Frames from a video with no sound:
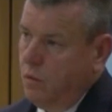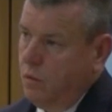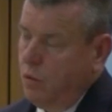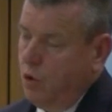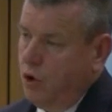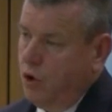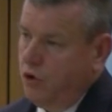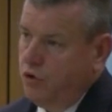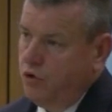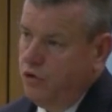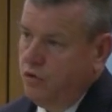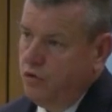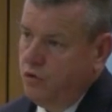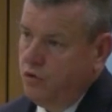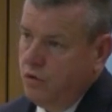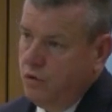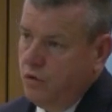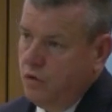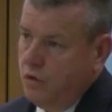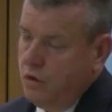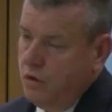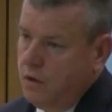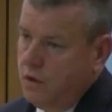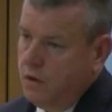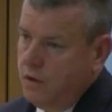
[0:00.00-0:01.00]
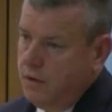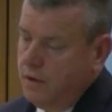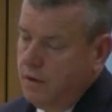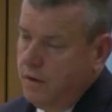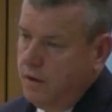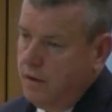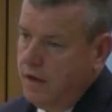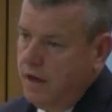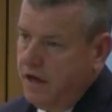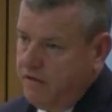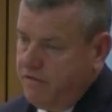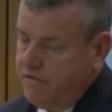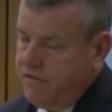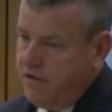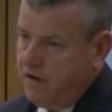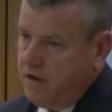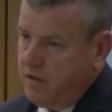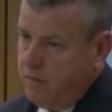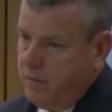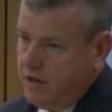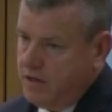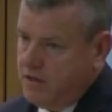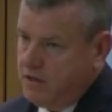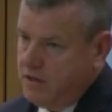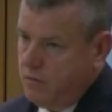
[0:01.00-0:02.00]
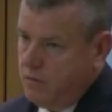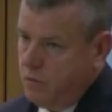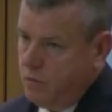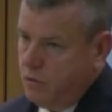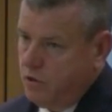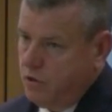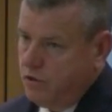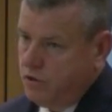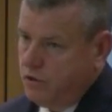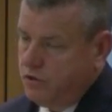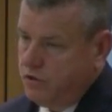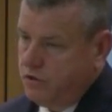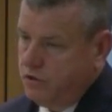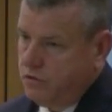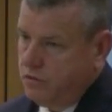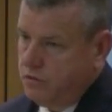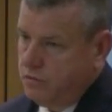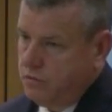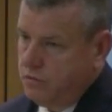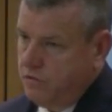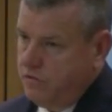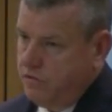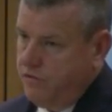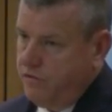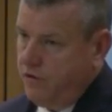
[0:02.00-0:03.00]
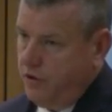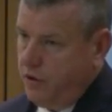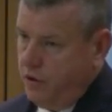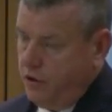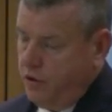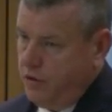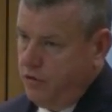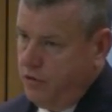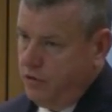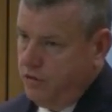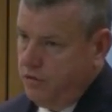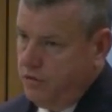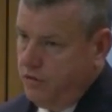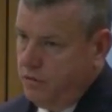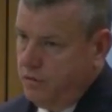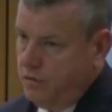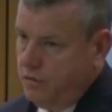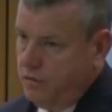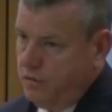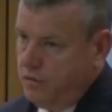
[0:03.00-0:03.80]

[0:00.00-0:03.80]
would, if the commission was found